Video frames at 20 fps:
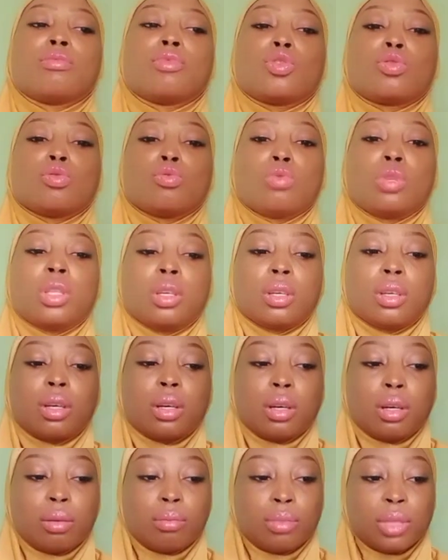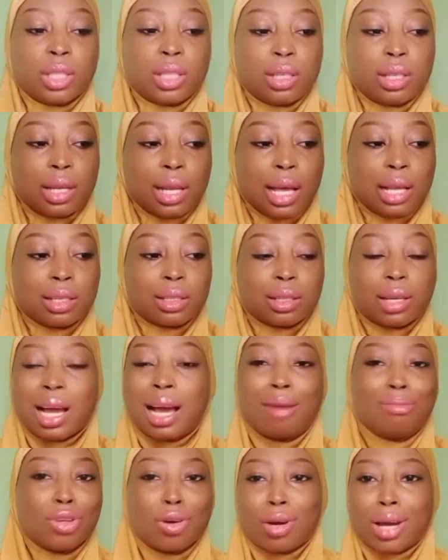to the, is it the last?
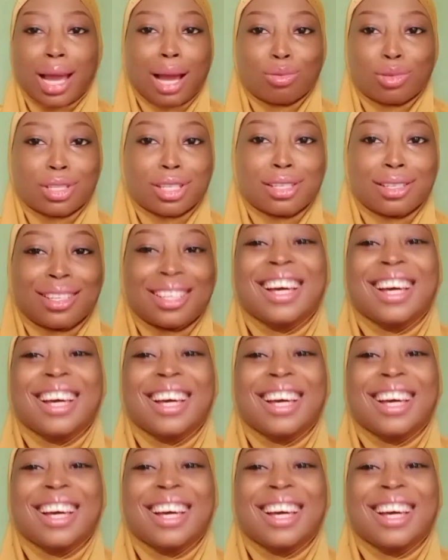I'm not counting.